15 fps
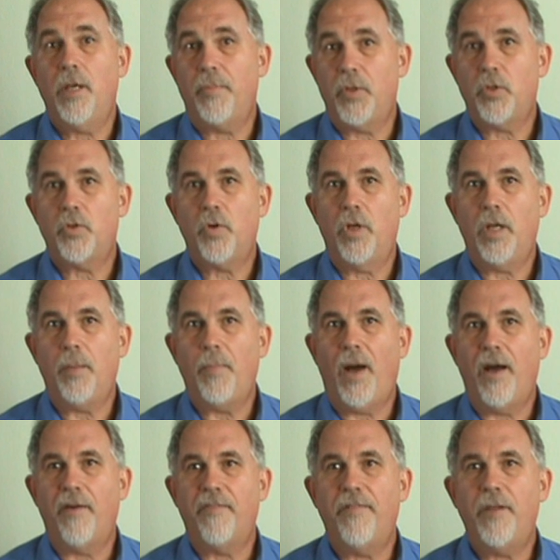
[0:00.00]
temperature training
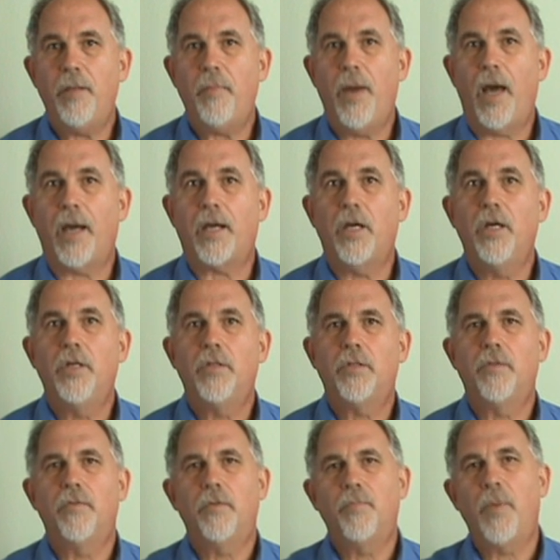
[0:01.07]
biofeedback
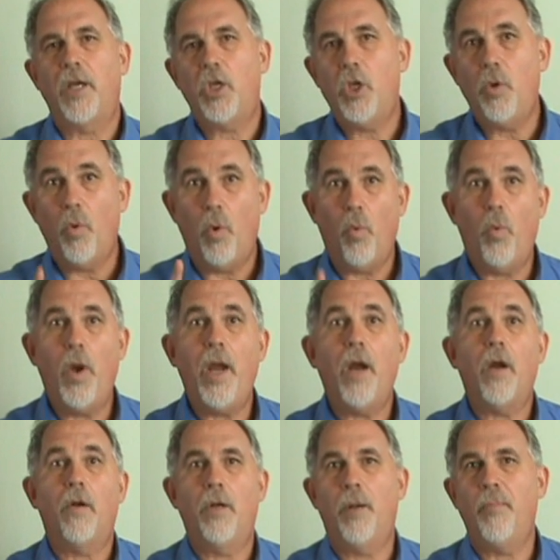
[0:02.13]
to make you
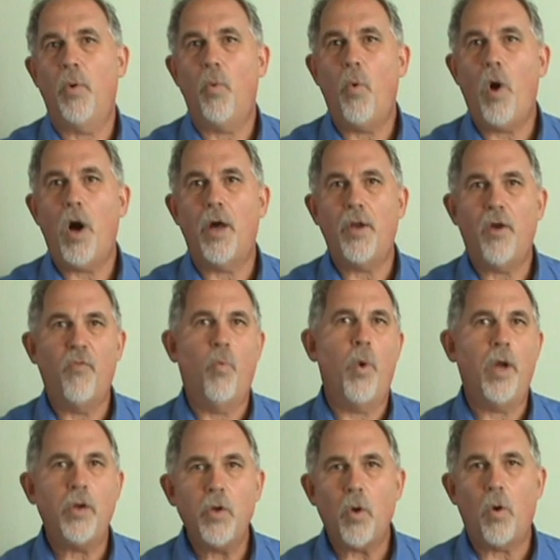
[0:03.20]
aware, number one, of
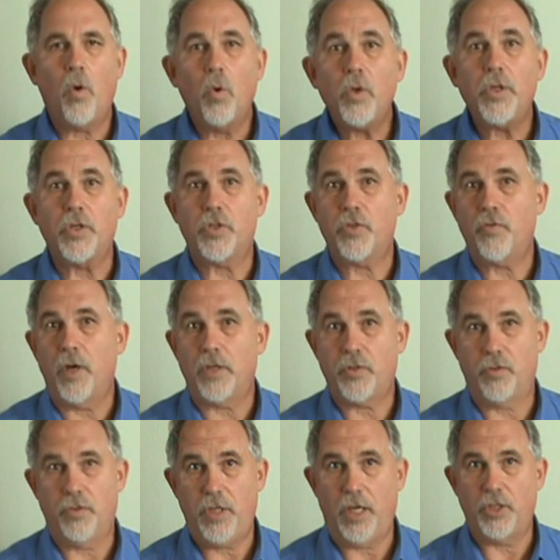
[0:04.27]
where you're holding stress
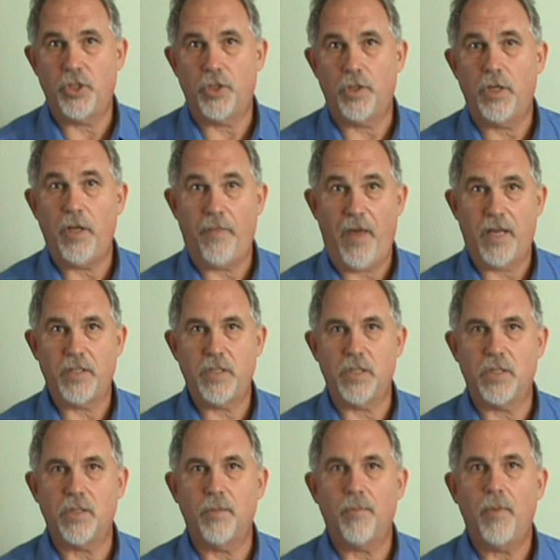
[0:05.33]
or tension in that
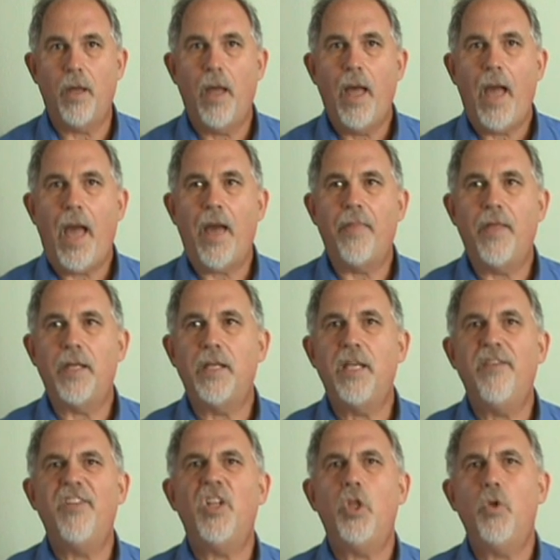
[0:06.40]
system, and then
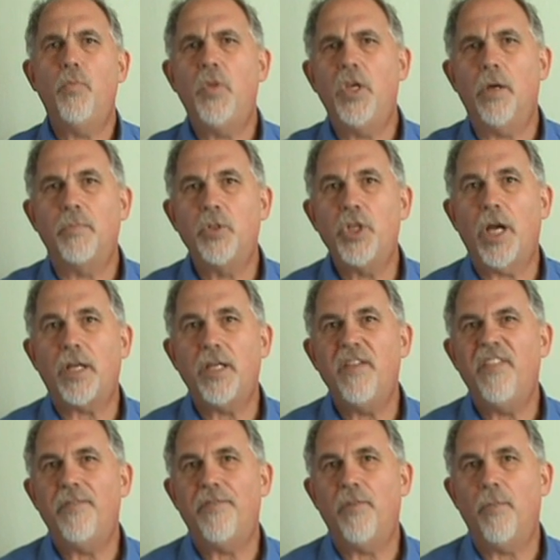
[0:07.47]
giving you the
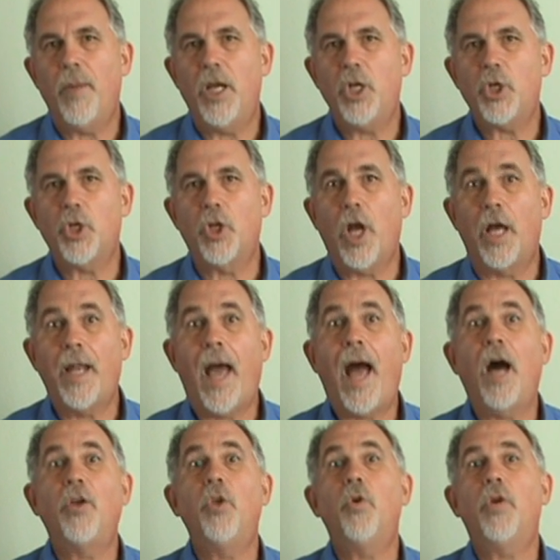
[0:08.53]
objective information on
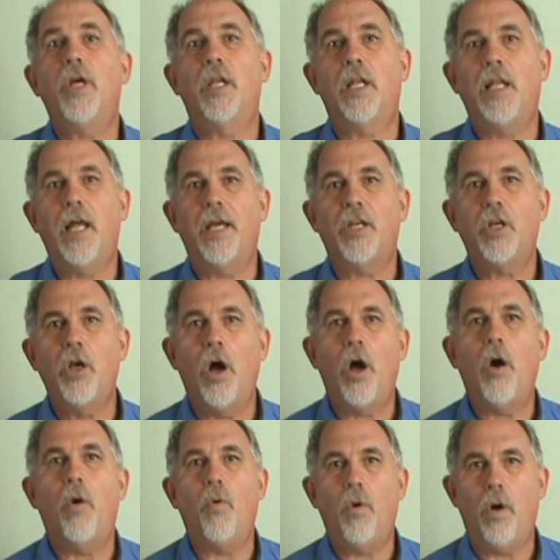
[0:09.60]
how you can let
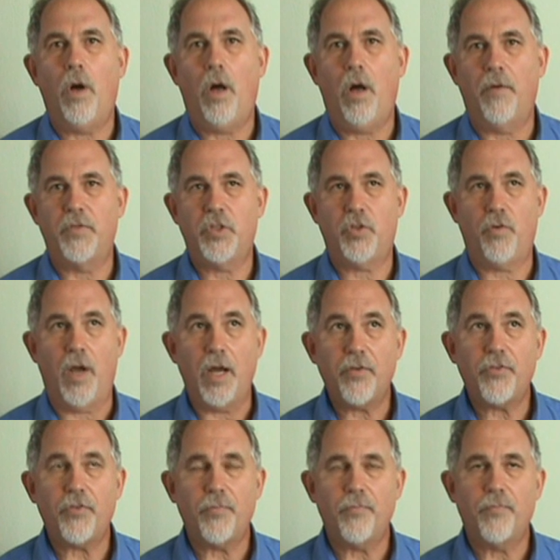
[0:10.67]
go of
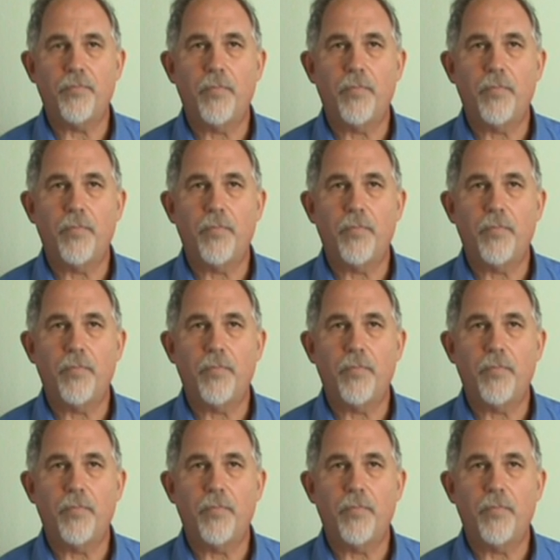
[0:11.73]
stress.